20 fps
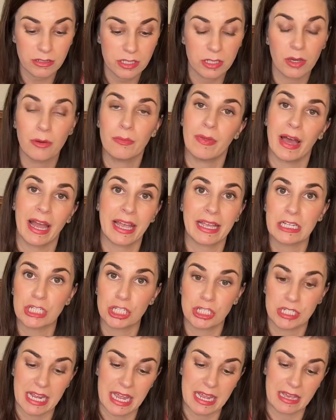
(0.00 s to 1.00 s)
so I can
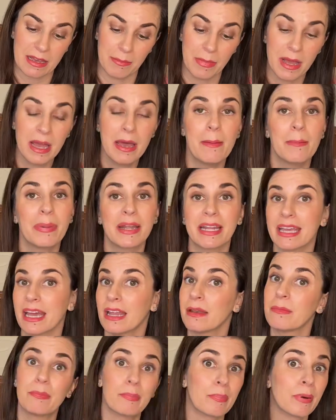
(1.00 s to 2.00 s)
just take them. But
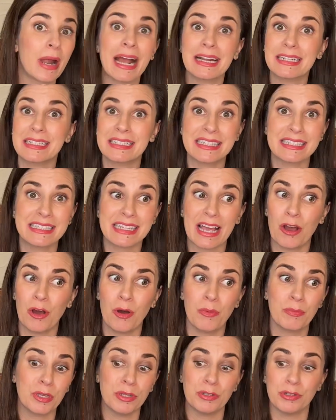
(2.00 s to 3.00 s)
again, practice this at
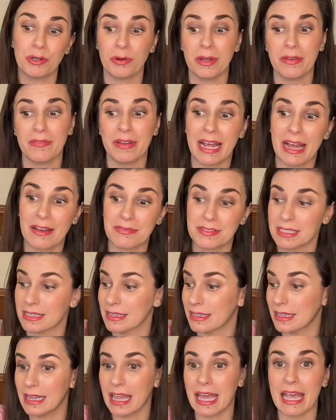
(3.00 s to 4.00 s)
home. You don't even have to
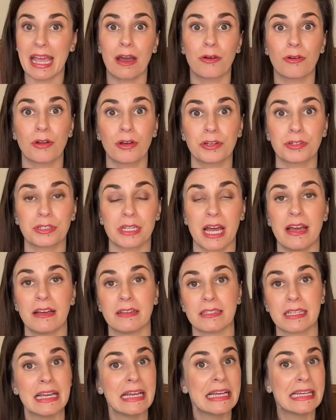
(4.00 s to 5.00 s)
lay out all your
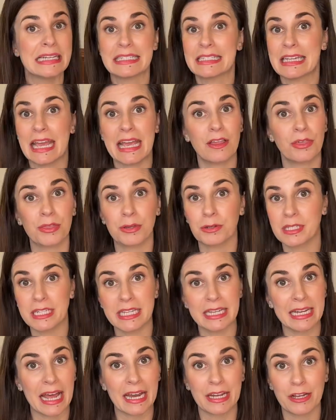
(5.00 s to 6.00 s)
tiles. Take
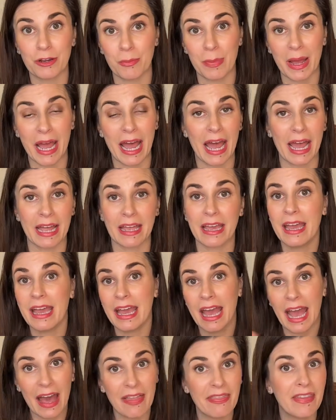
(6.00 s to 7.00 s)
13 out of your bag
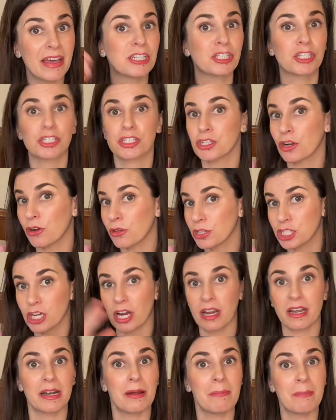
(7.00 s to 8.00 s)
and then just start
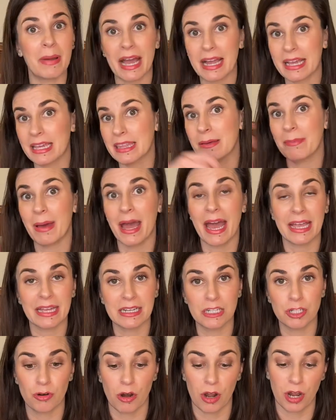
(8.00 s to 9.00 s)
chucking them back in the bag
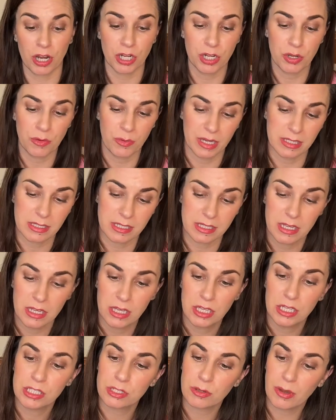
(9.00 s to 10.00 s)
and drawing new ones.
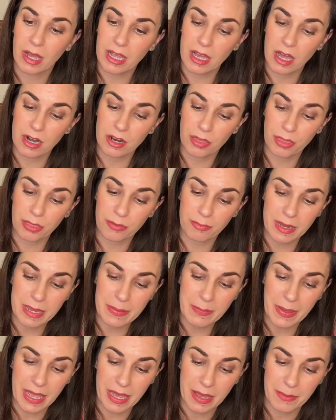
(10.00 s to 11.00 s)
So I got a 3
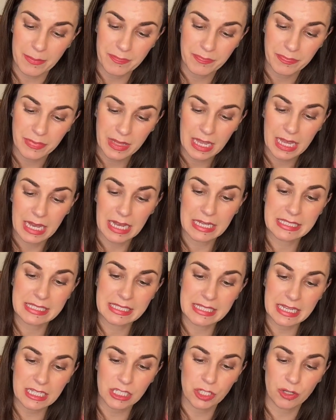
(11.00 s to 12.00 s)
bam, a
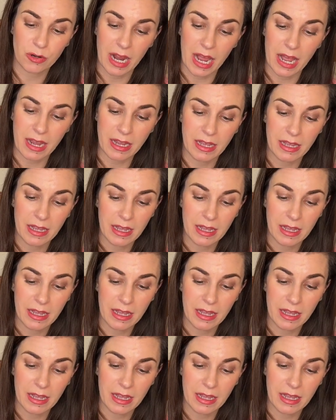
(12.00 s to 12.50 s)
6 crack,